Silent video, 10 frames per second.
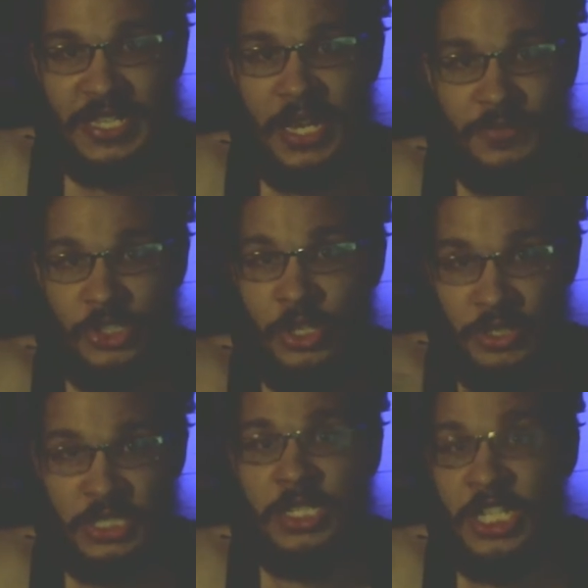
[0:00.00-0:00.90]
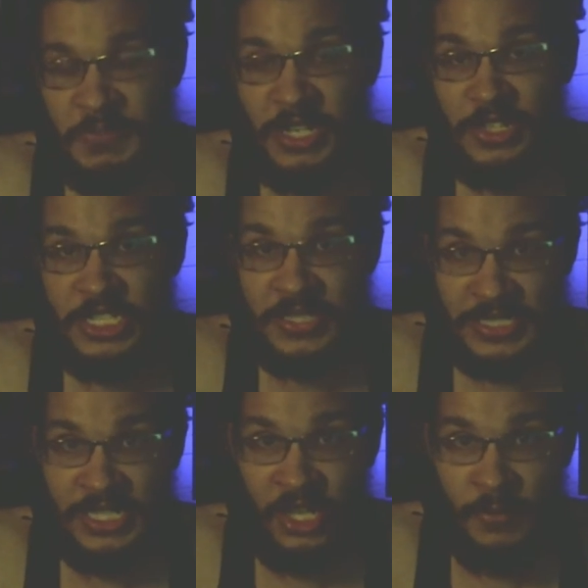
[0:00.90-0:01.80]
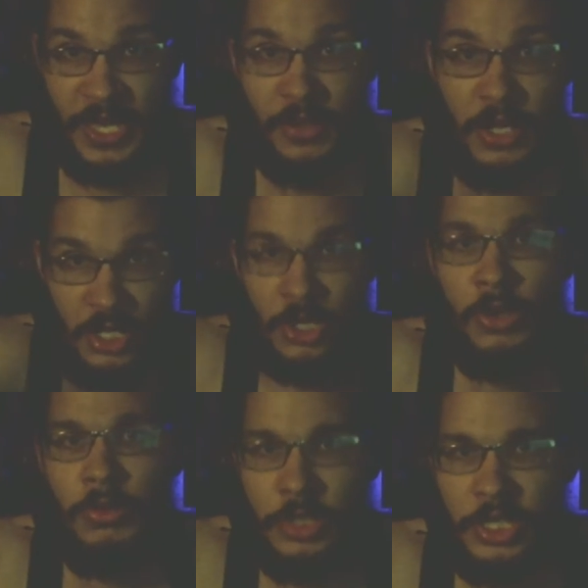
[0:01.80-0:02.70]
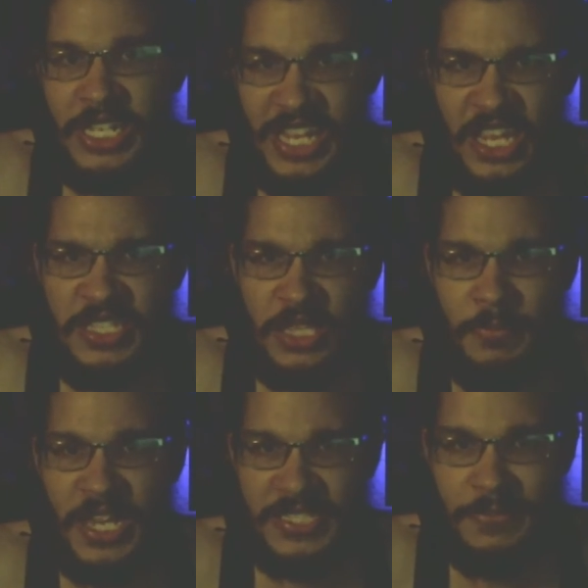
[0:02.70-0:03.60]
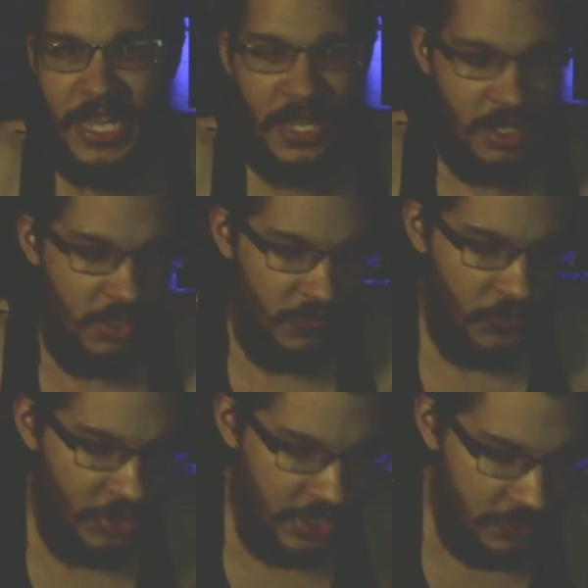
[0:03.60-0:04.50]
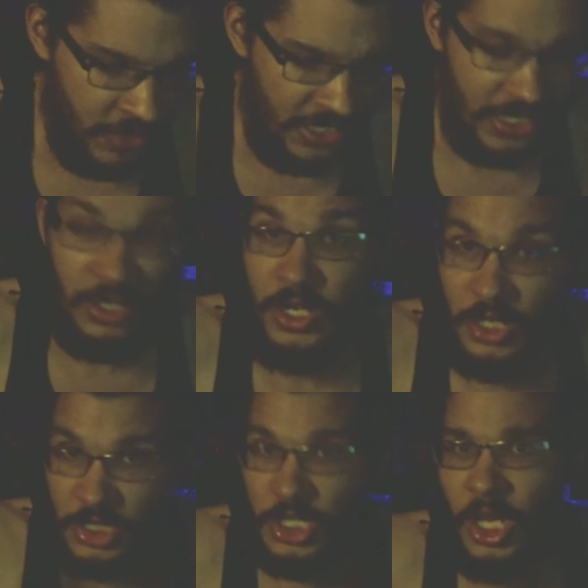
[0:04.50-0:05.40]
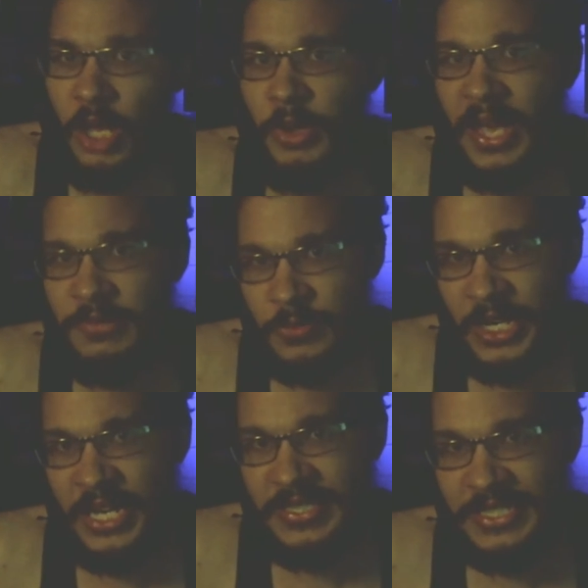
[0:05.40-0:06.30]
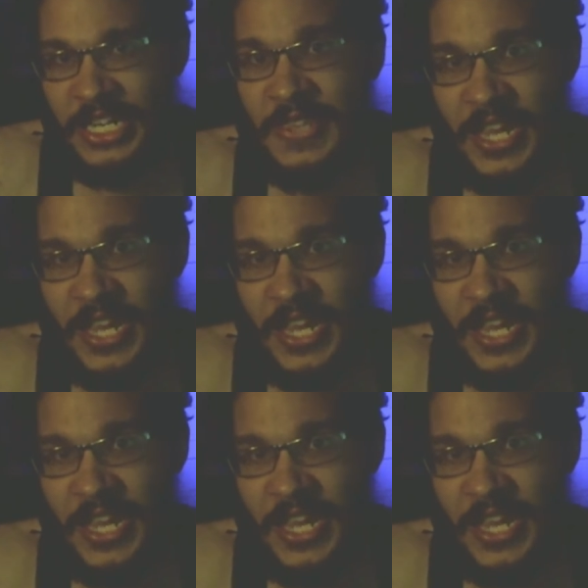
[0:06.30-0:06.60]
and I'm sure there's a ton of speculation still about who literally is the best man for this wedding. So we'll have to wait and see.